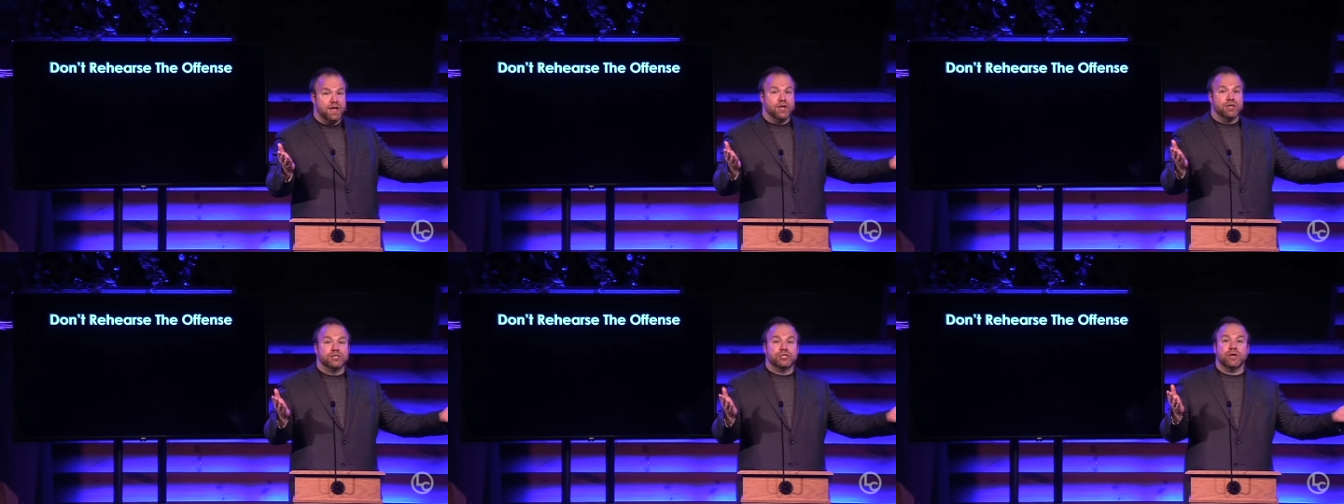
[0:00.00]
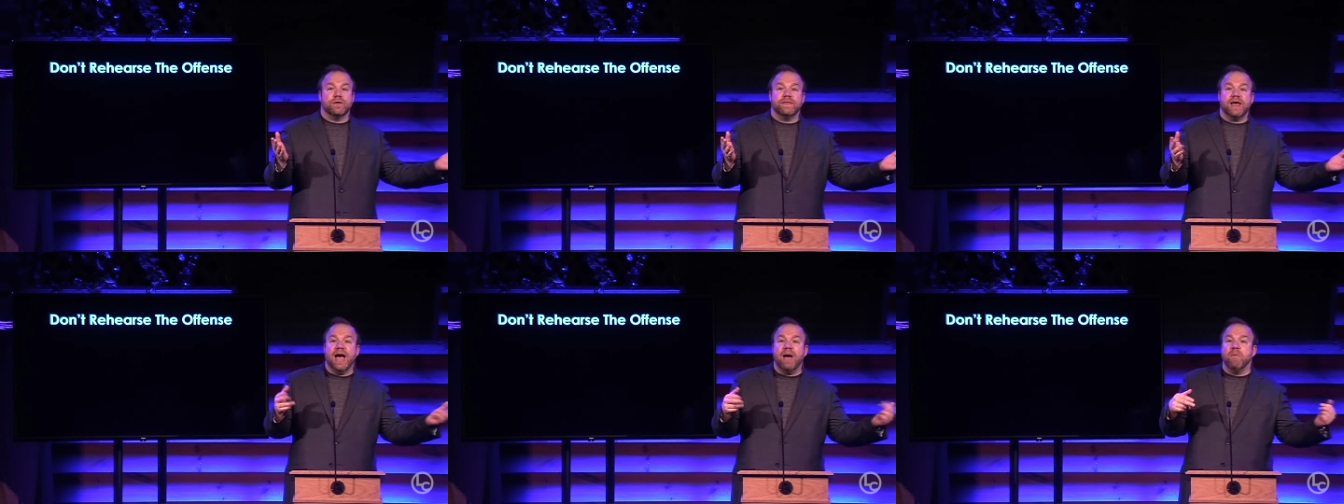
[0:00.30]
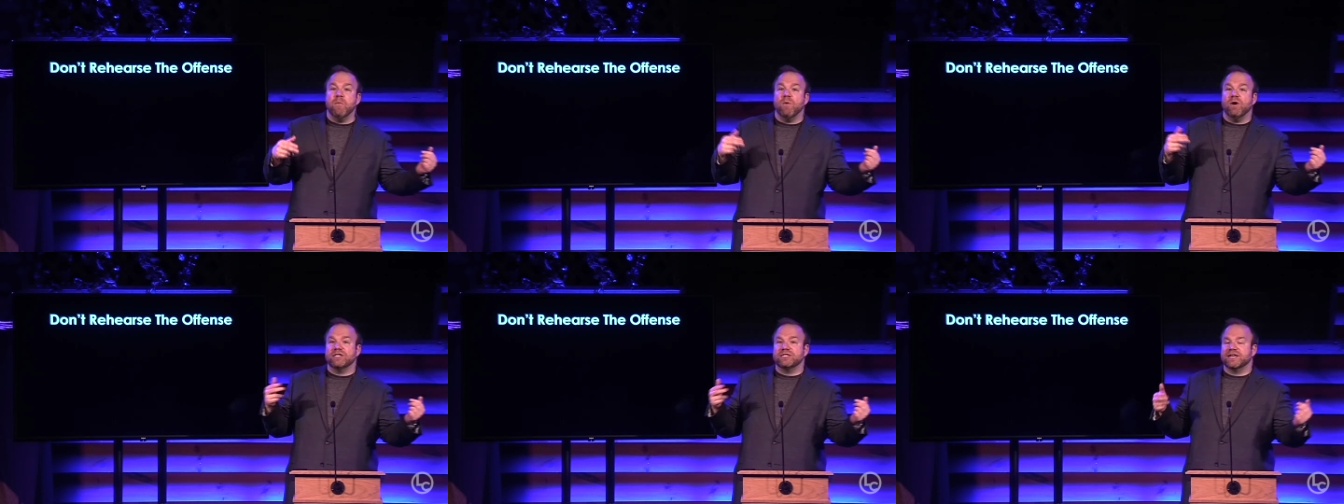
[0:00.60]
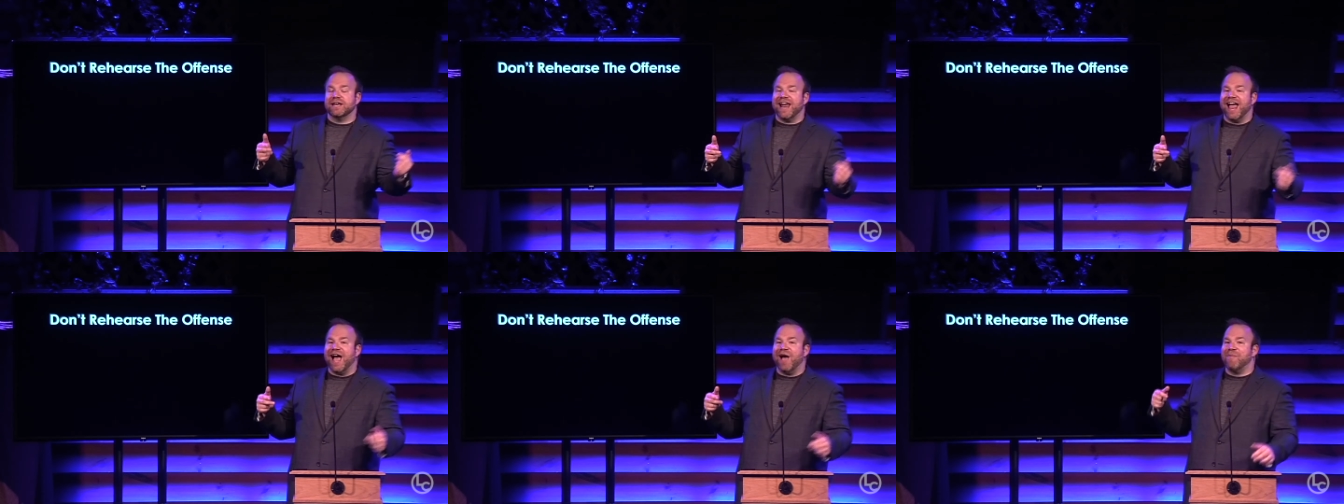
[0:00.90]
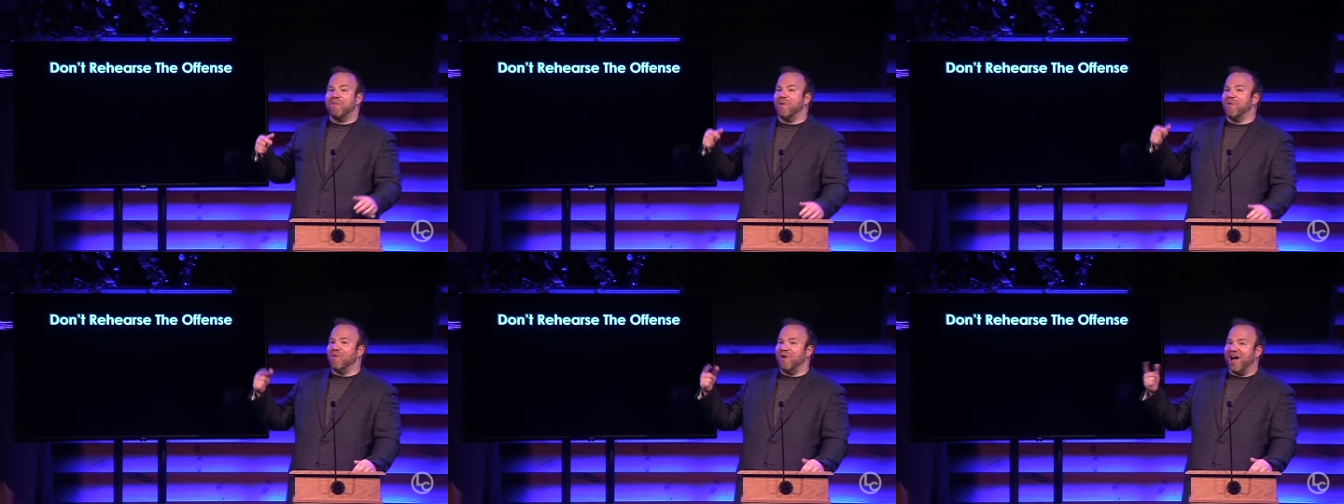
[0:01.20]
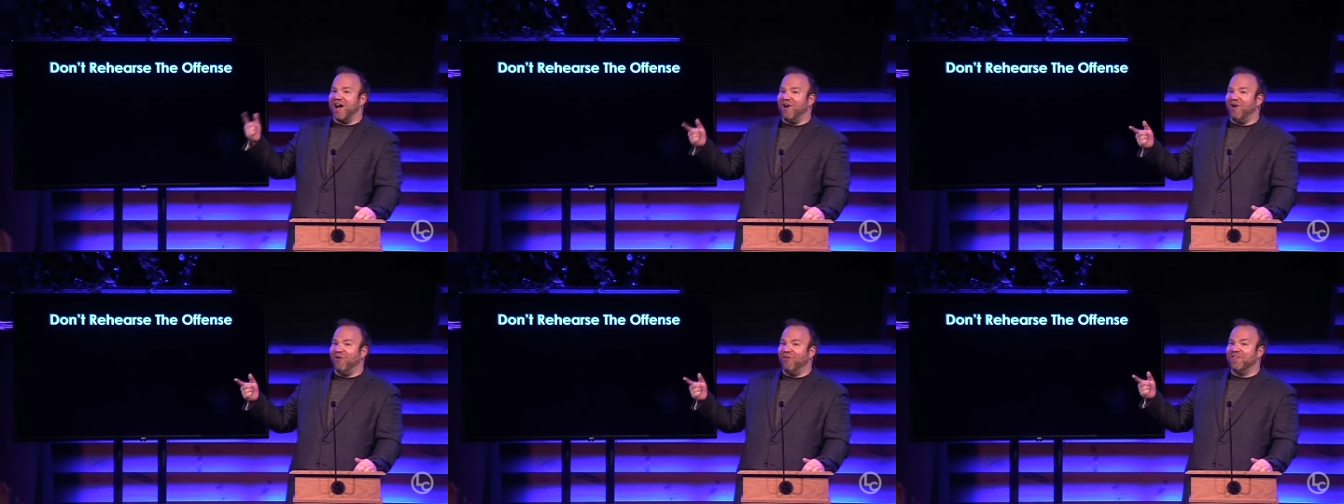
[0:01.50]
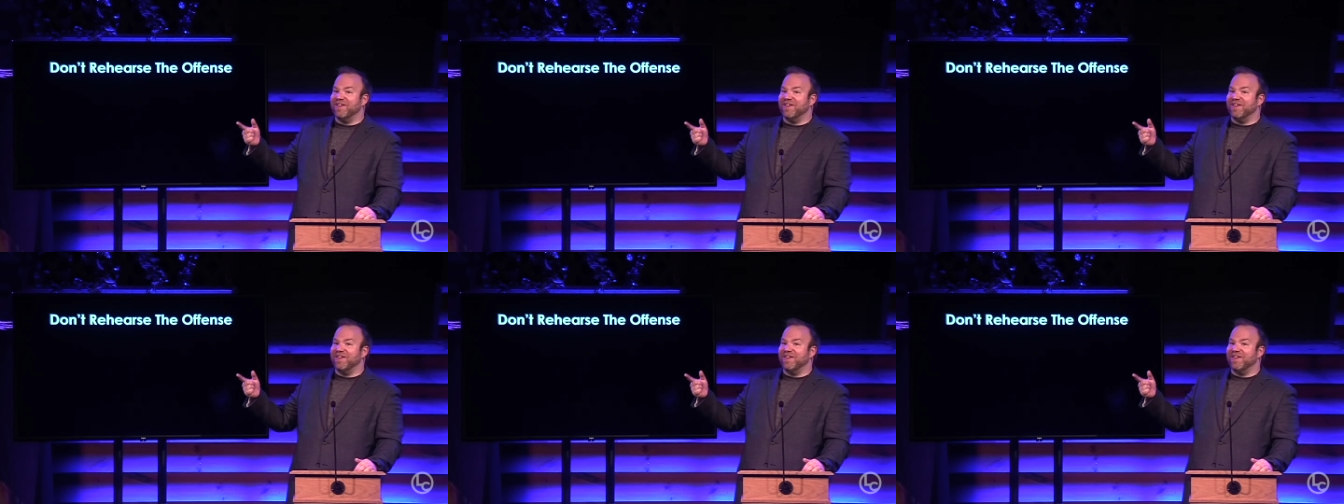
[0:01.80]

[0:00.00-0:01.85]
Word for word: So then what's going to happen? Well,